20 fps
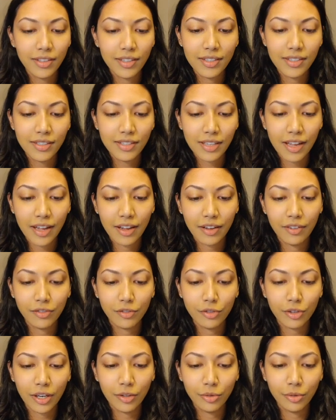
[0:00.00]
this
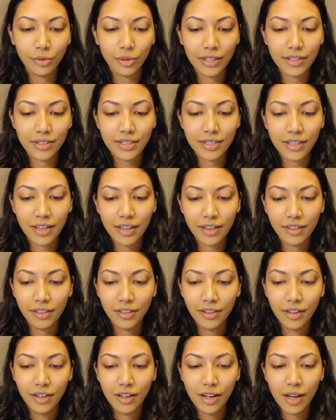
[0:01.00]
and try to
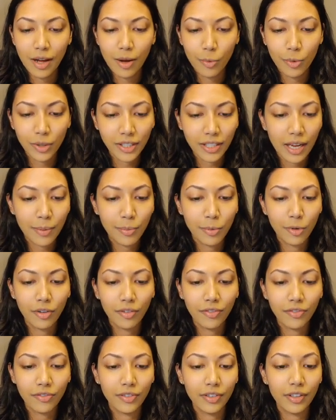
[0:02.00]
understand what type
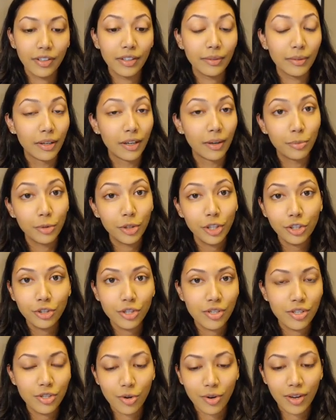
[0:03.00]
of uh,
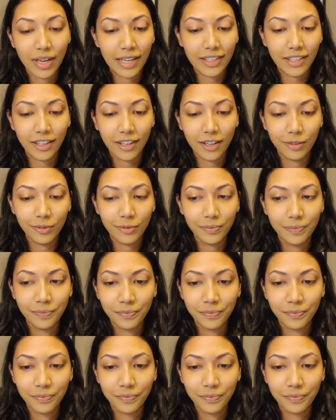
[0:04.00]
predictions you're getting out.